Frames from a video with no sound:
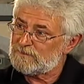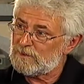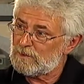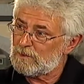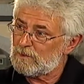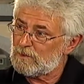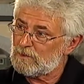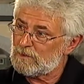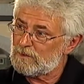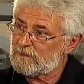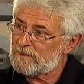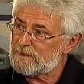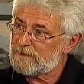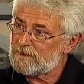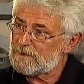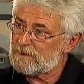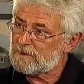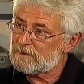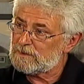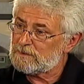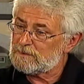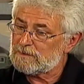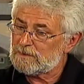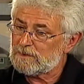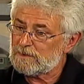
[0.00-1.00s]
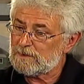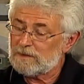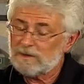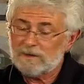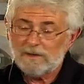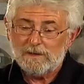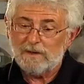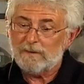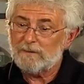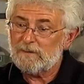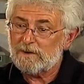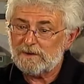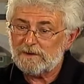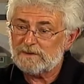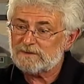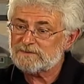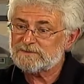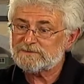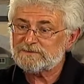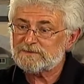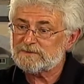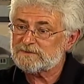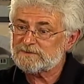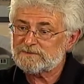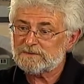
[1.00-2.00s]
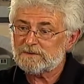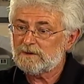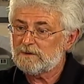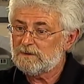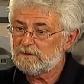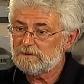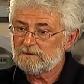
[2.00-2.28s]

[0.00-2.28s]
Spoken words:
the whole thing, and I mean, it's just